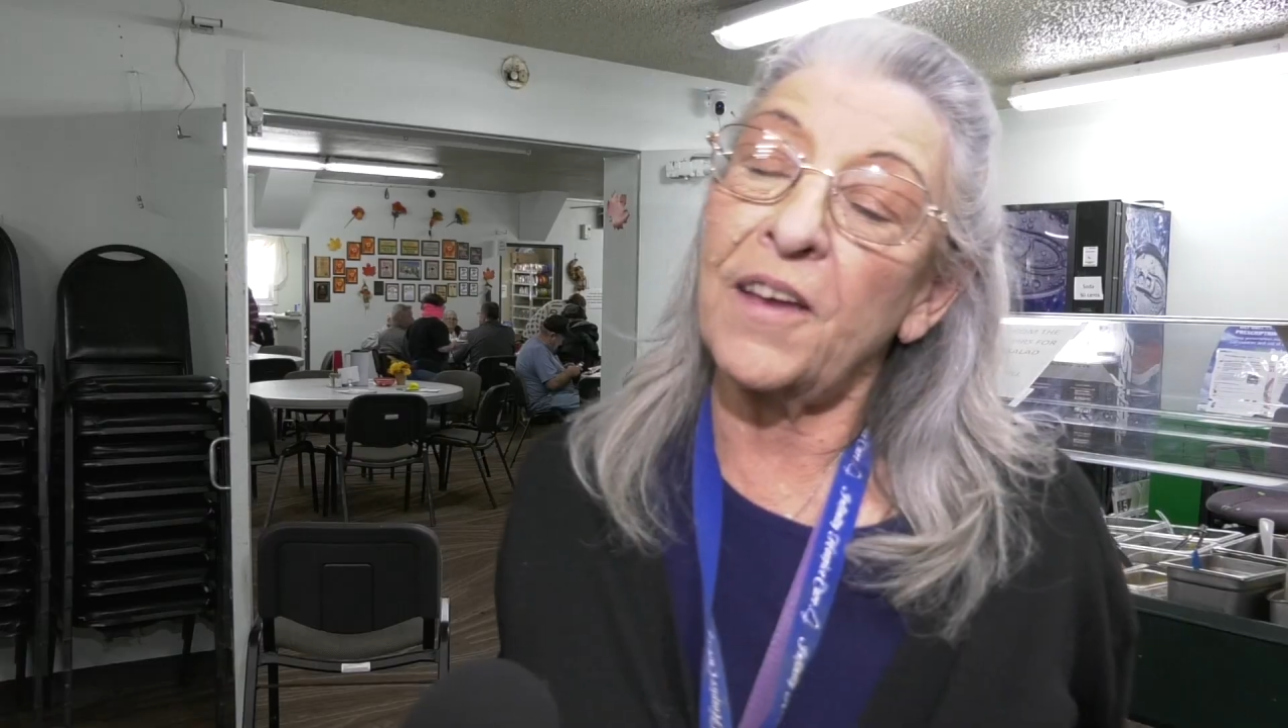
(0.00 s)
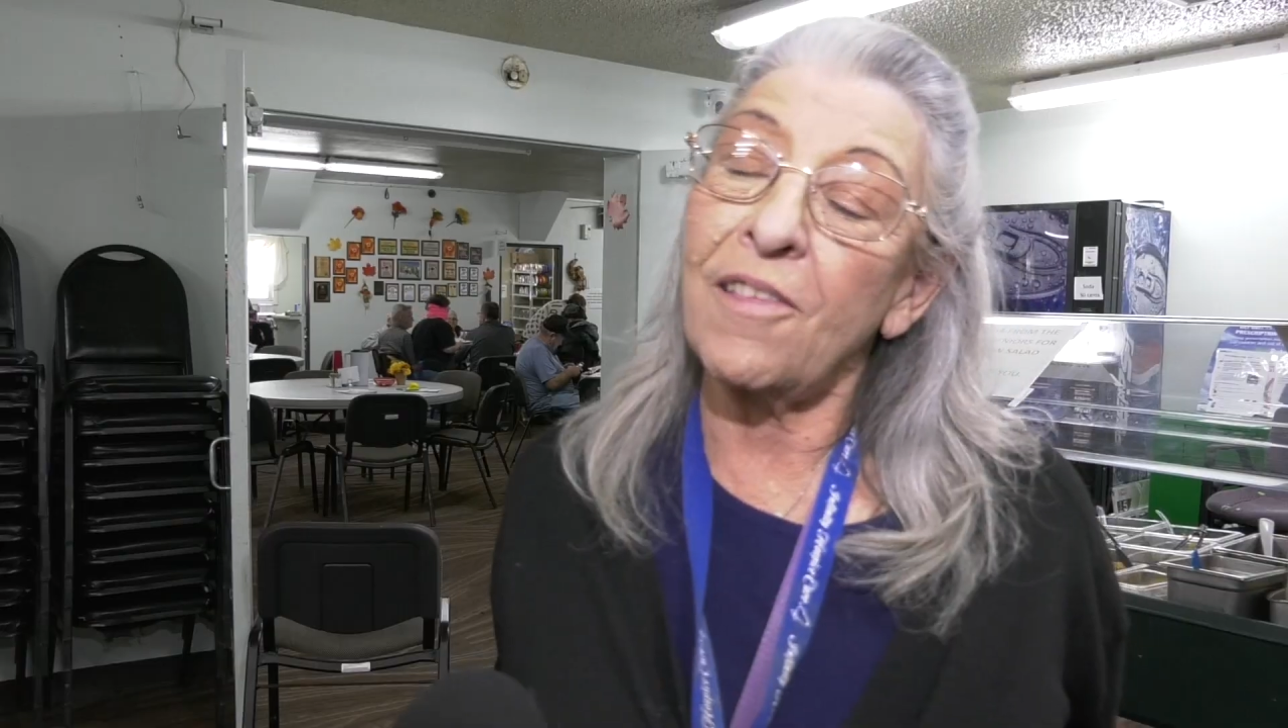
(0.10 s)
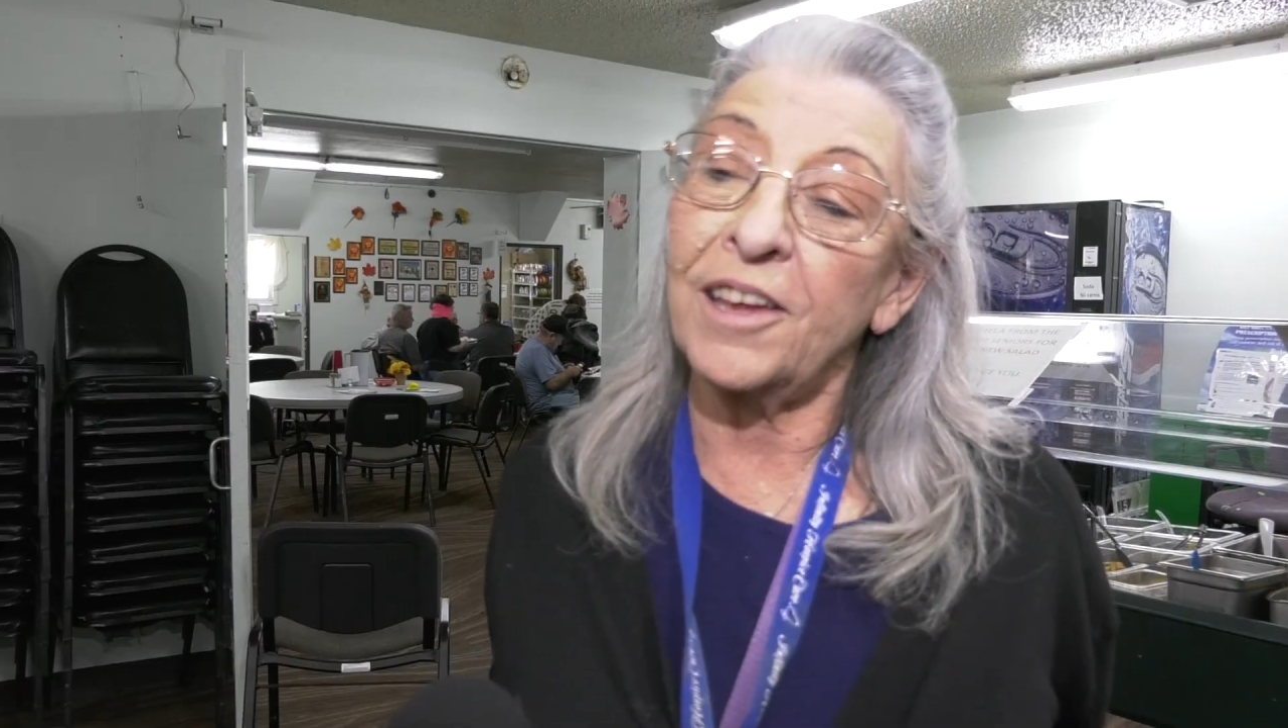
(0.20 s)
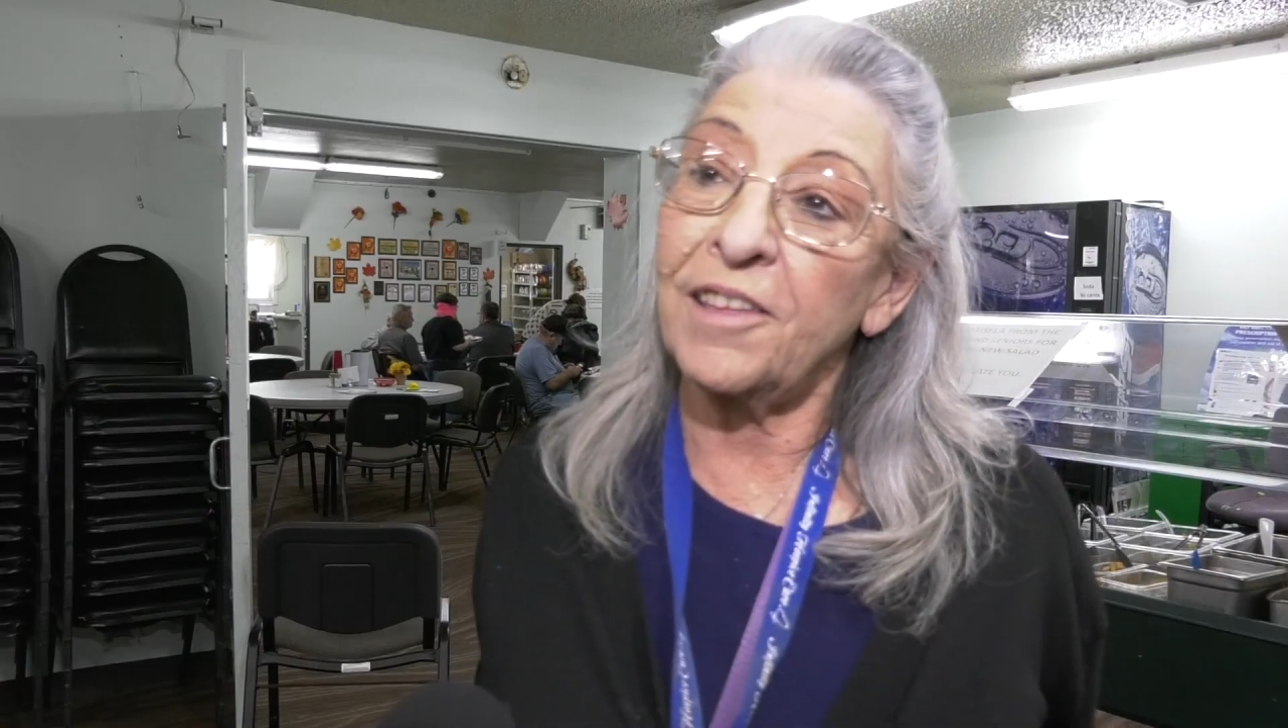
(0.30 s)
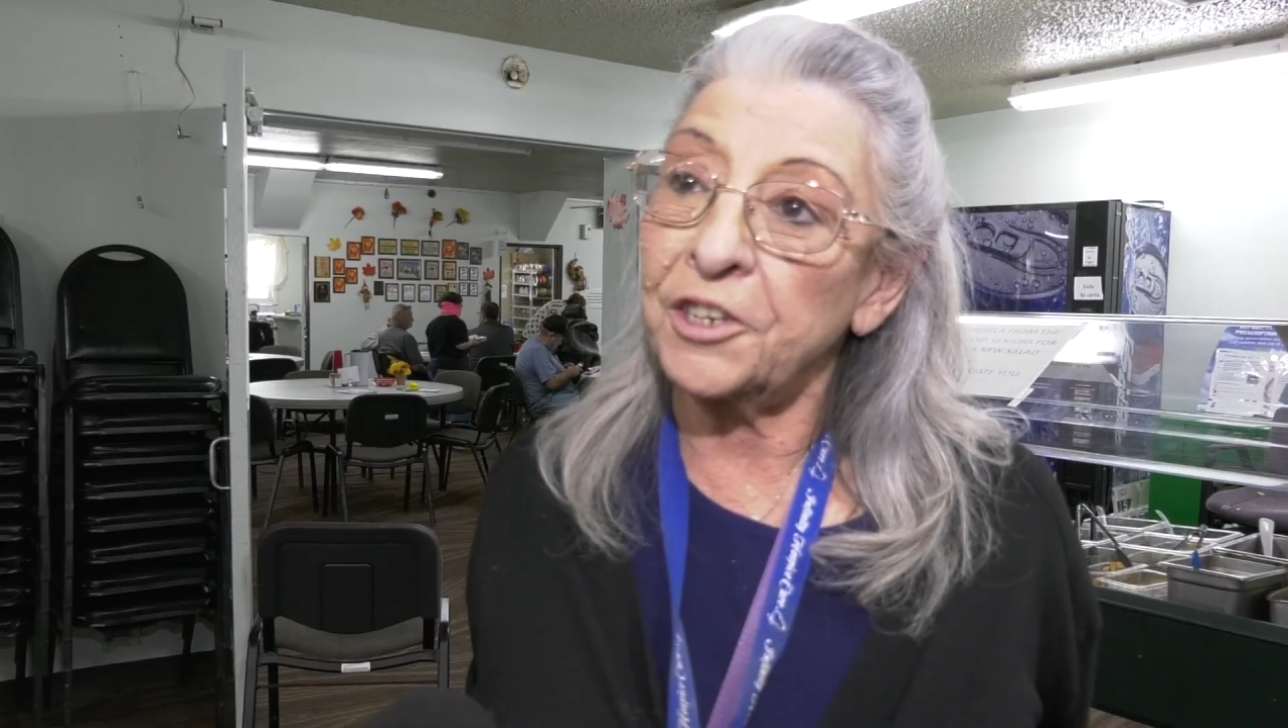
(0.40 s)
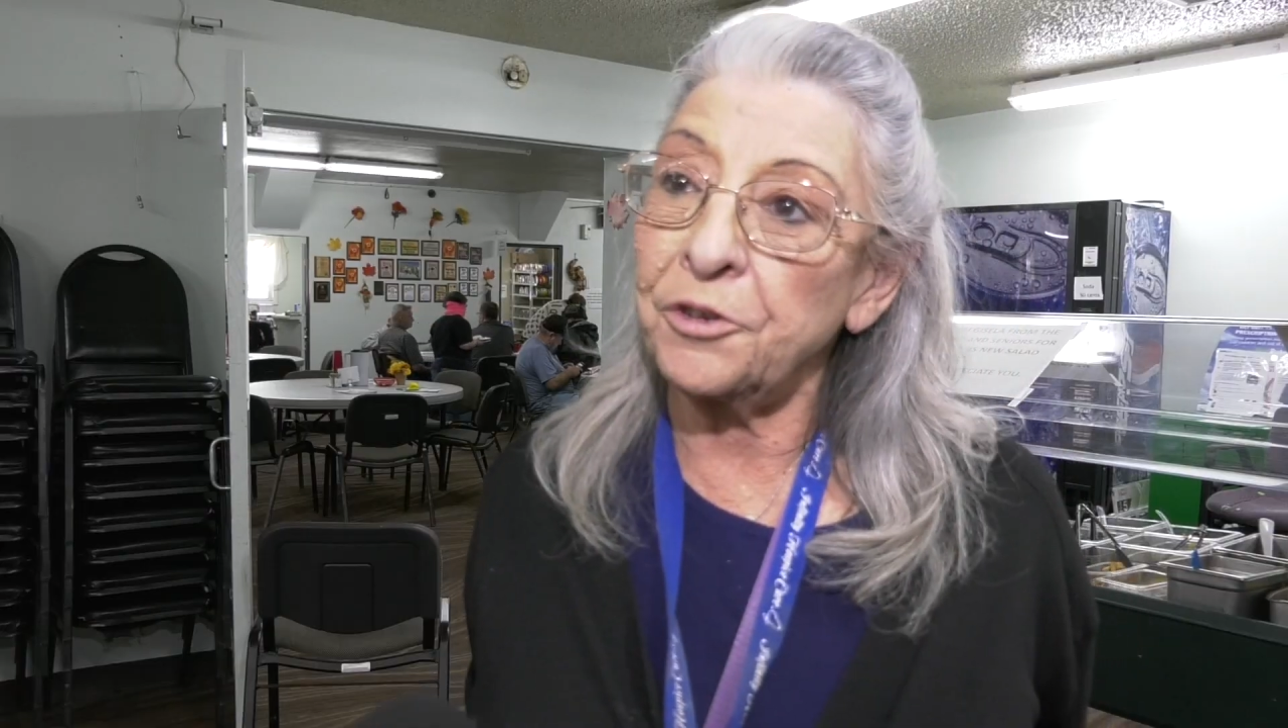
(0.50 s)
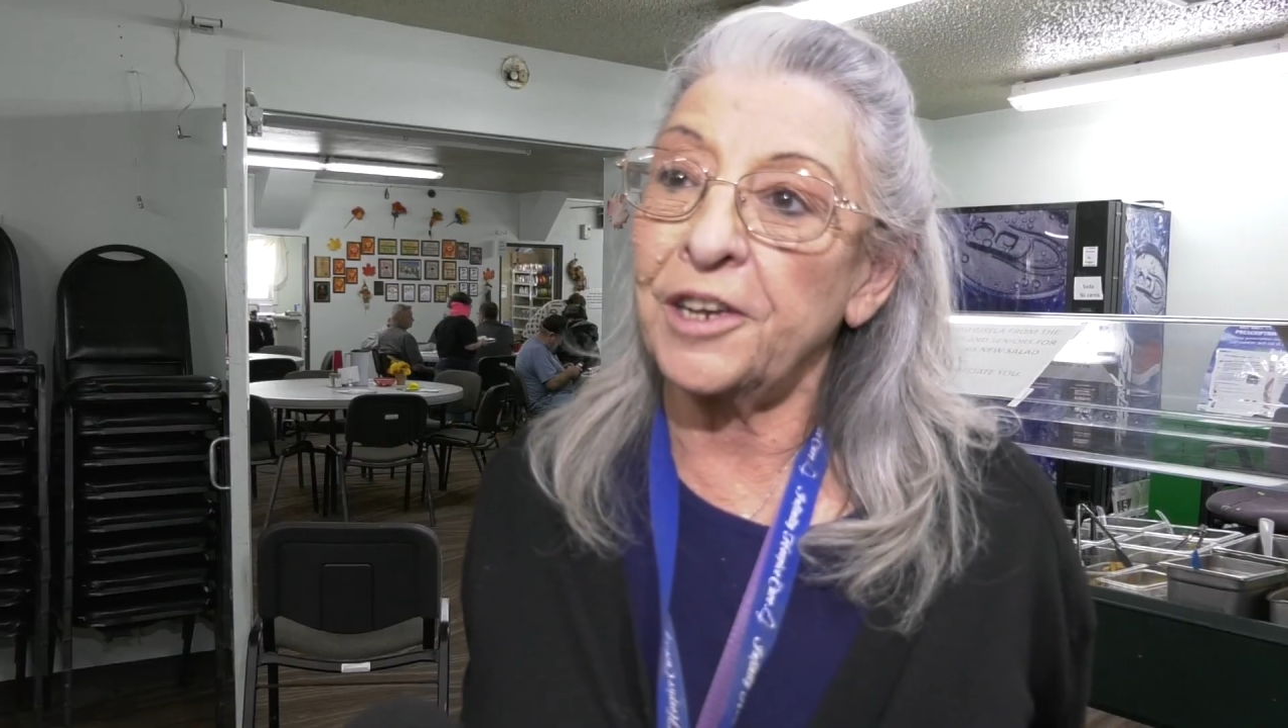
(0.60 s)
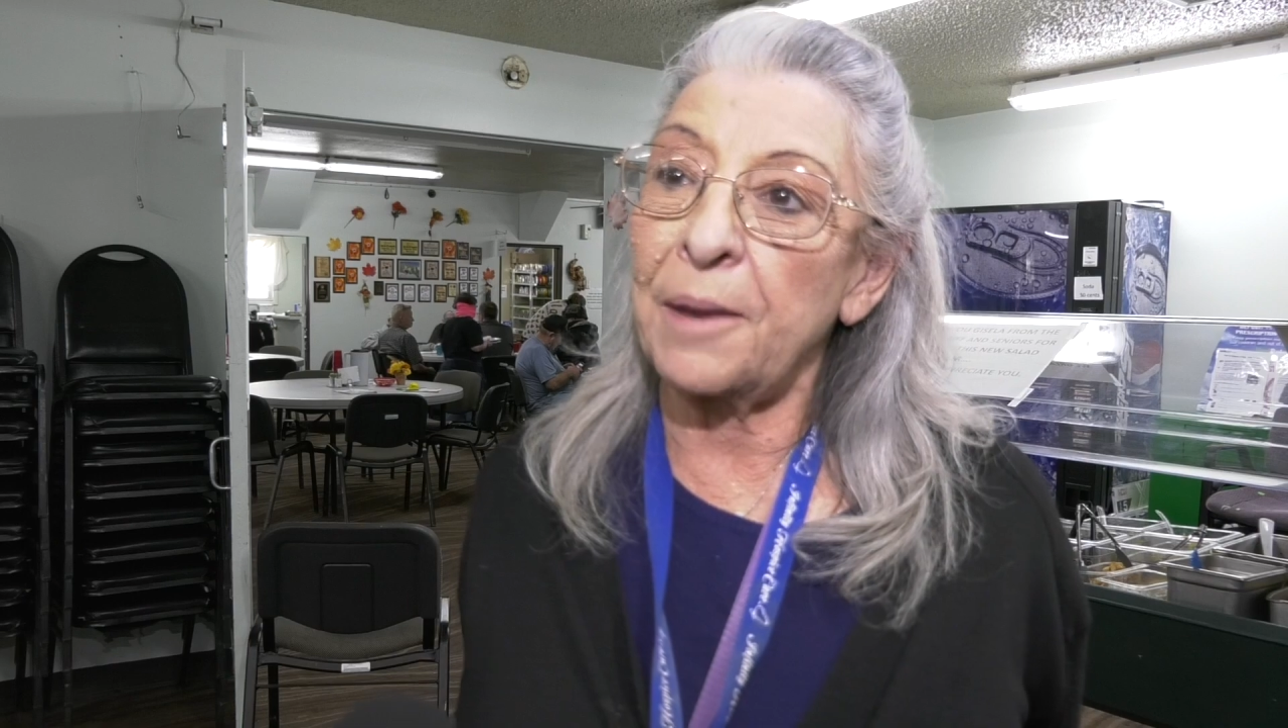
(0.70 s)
Valley Electric